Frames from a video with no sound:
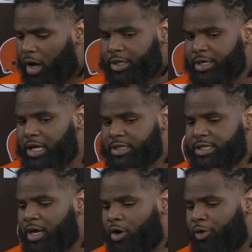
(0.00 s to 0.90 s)
All the knowledge
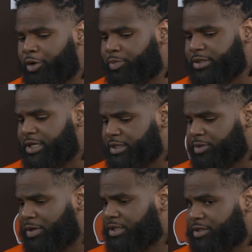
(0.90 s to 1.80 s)
I own and possess
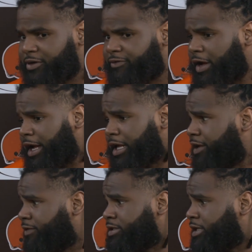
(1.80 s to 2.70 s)
to myself, I
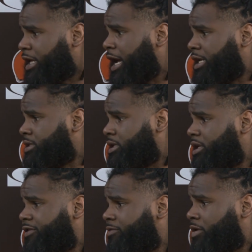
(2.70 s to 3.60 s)
give it to the guys
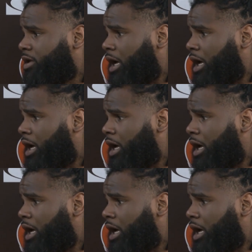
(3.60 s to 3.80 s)
underneath me.